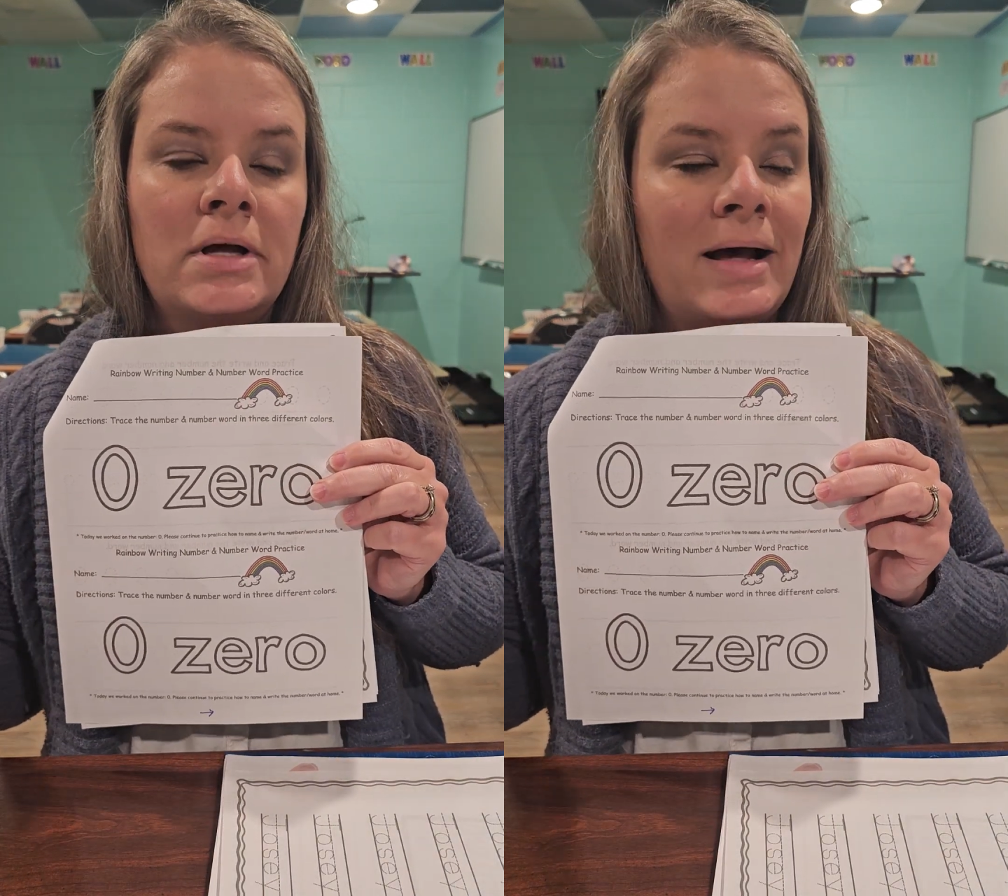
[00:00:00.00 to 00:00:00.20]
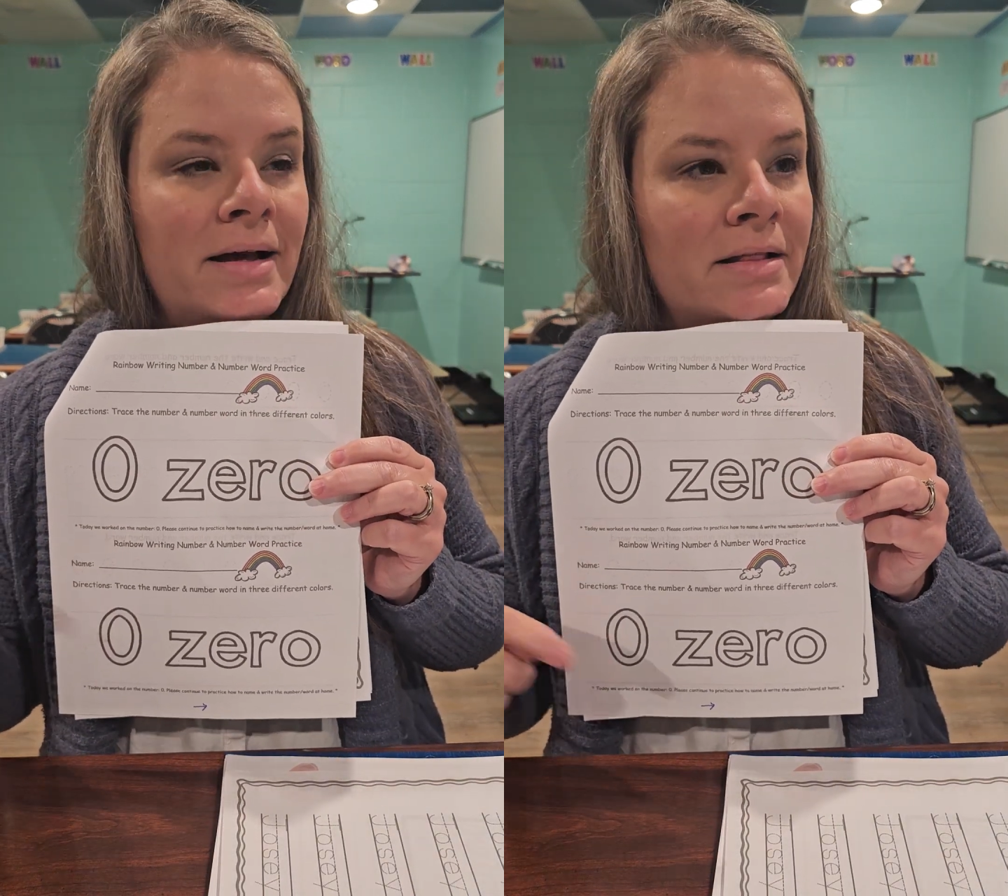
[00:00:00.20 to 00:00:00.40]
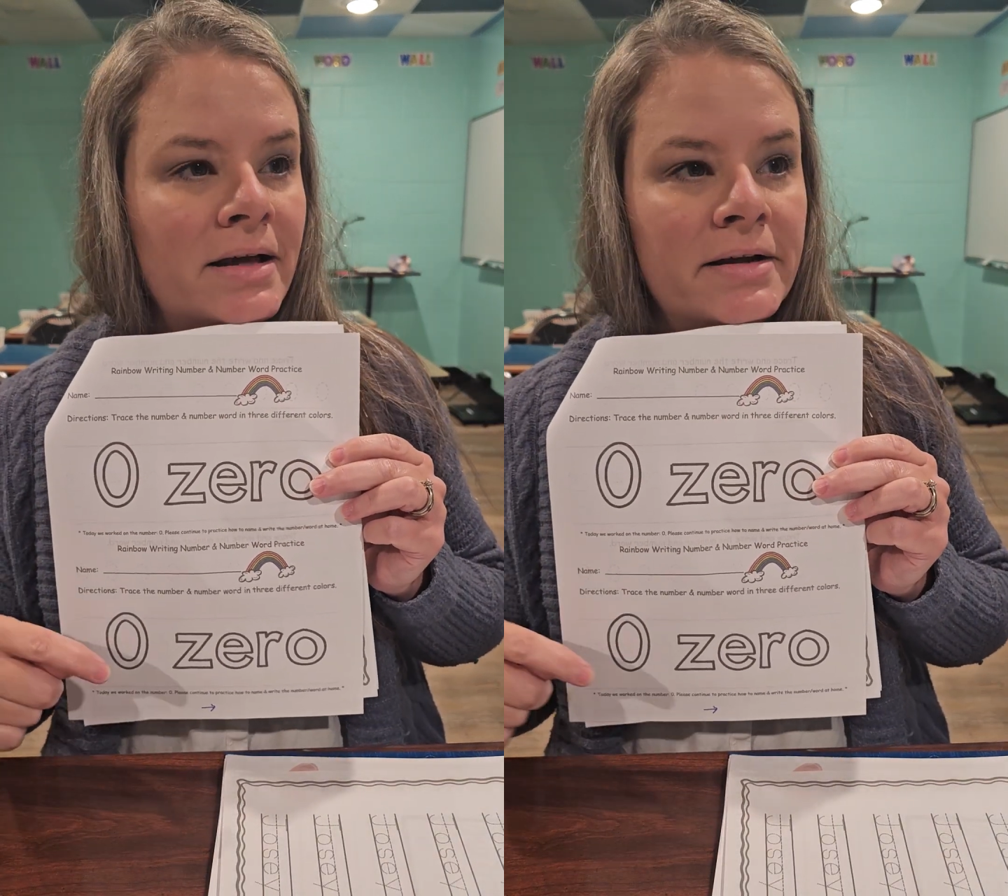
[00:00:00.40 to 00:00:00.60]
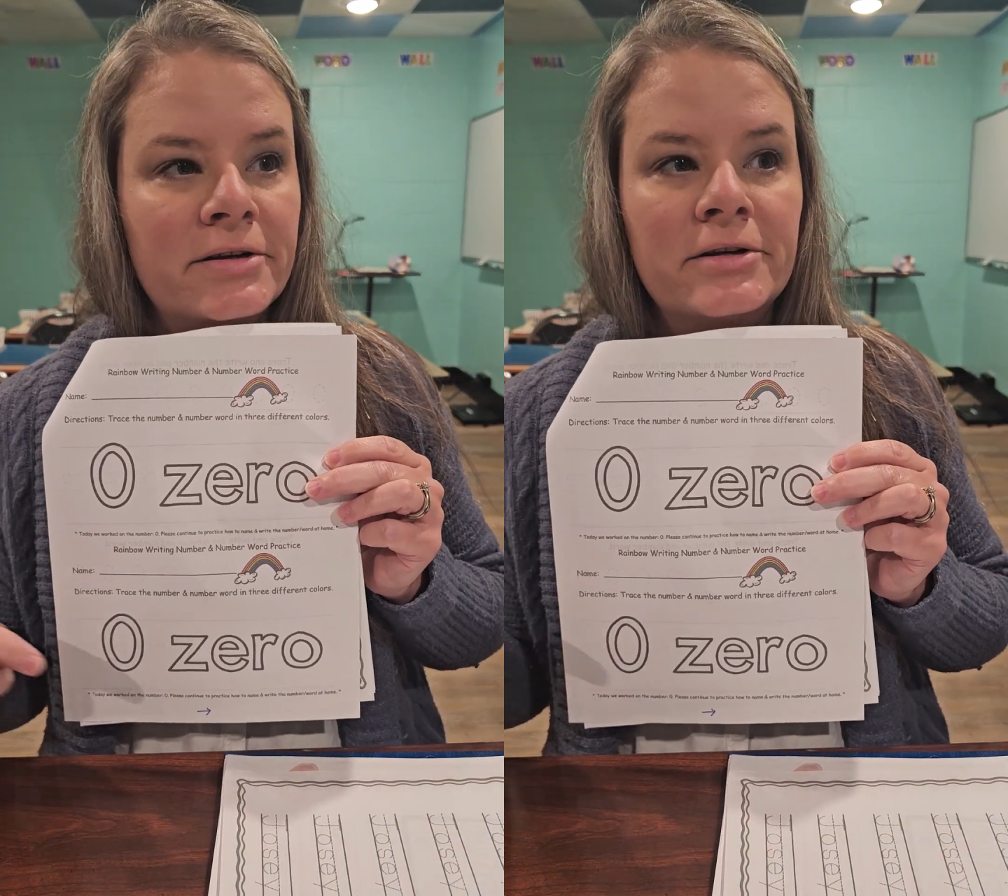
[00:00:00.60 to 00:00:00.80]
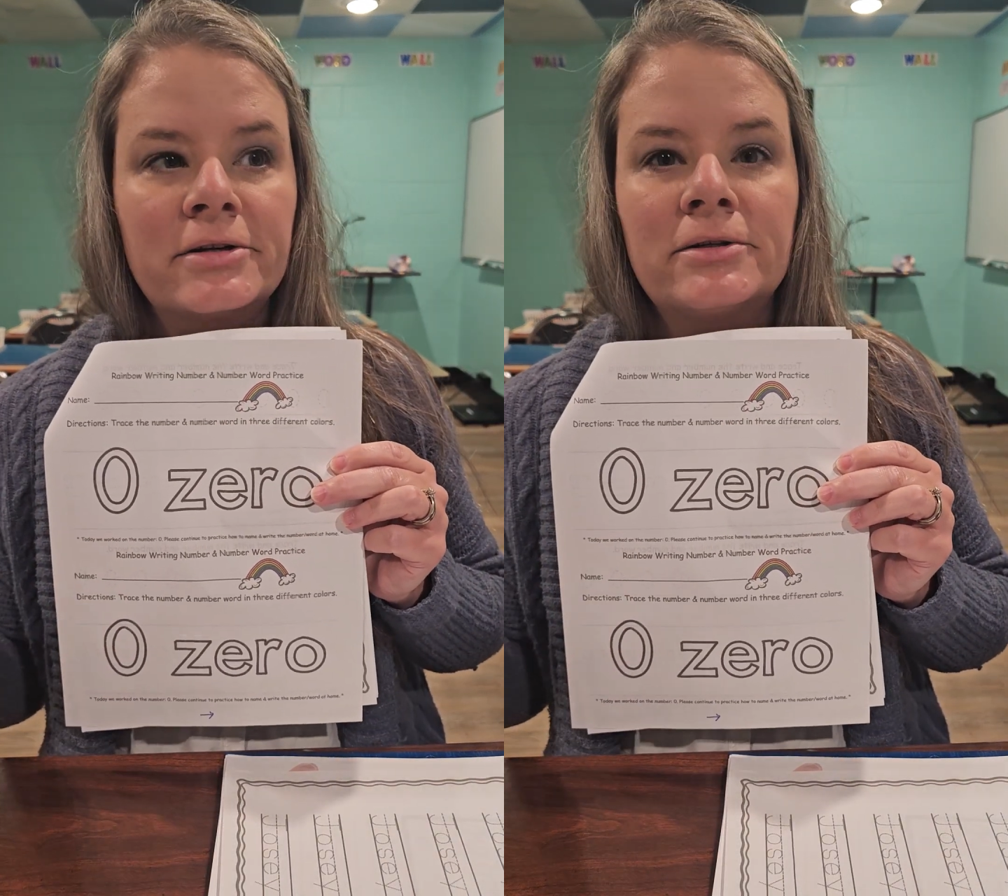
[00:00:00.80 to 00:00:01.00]

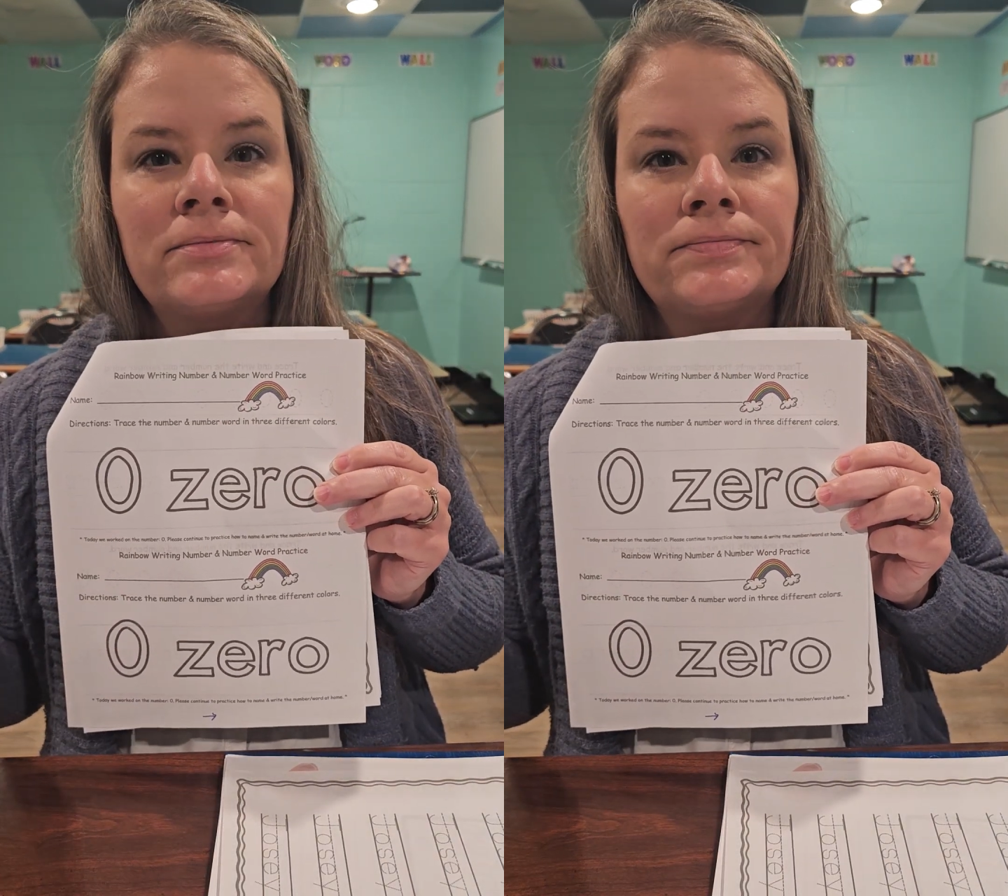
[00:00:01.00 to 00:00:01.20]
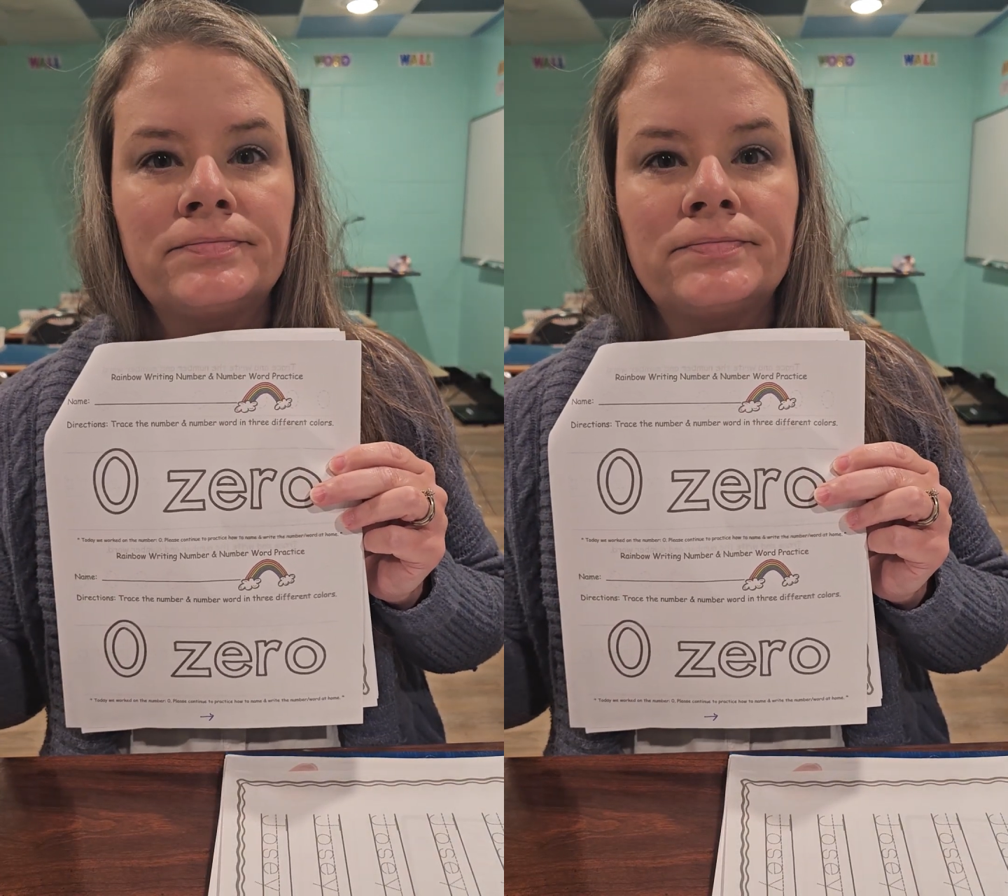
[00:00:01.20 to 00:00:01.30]
highlighter,